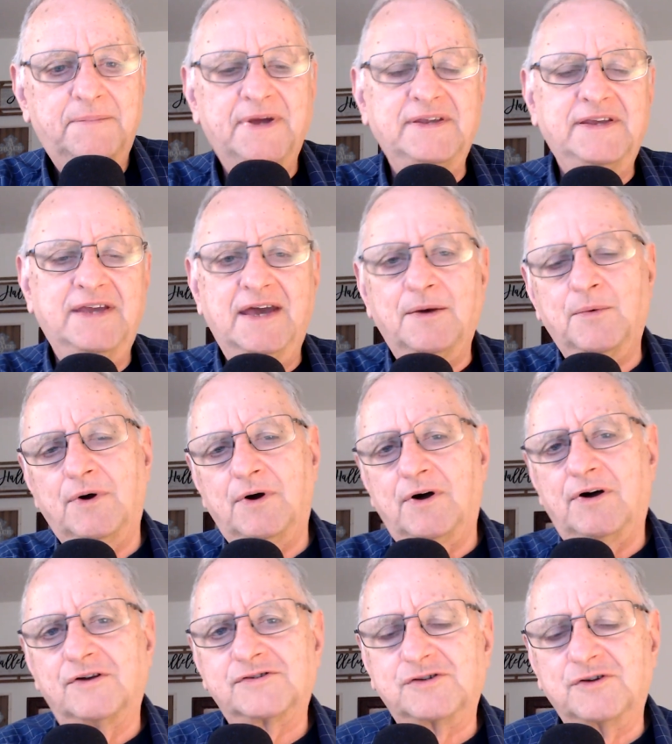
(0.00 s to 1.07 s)
but yet we'll
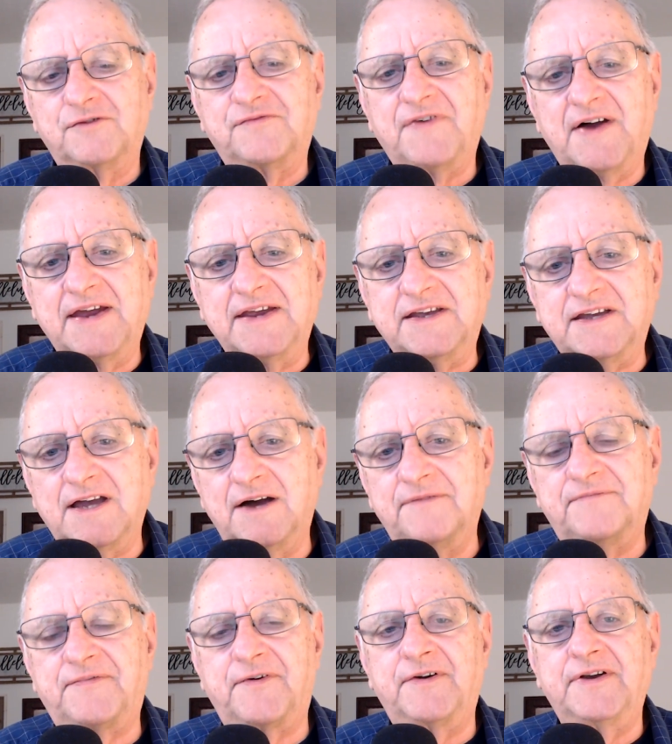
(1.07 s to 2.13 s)
also find
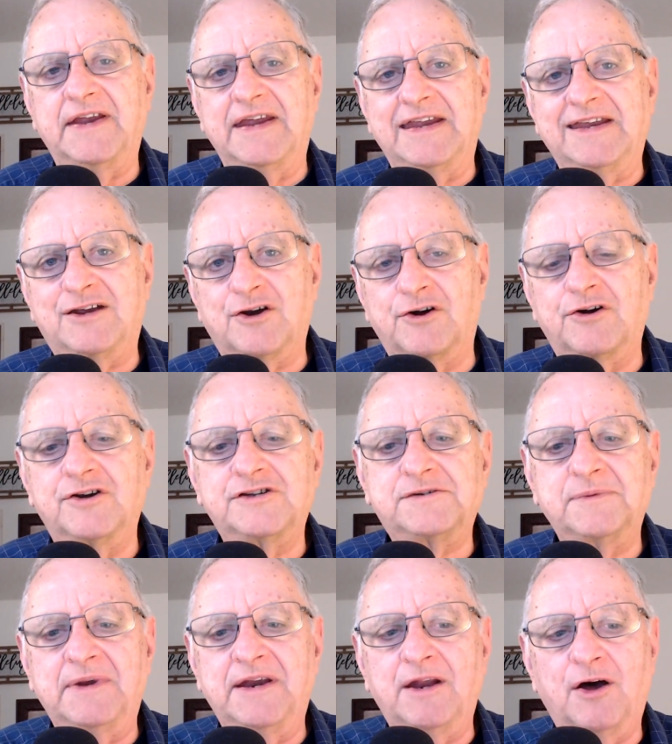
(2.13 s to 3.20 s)
comfort,
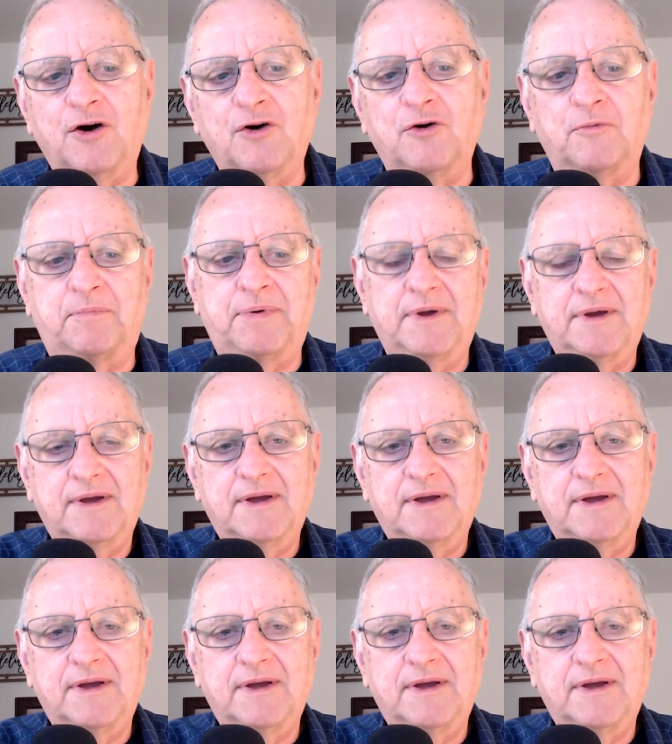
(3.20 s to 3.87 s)
encouragement, and hope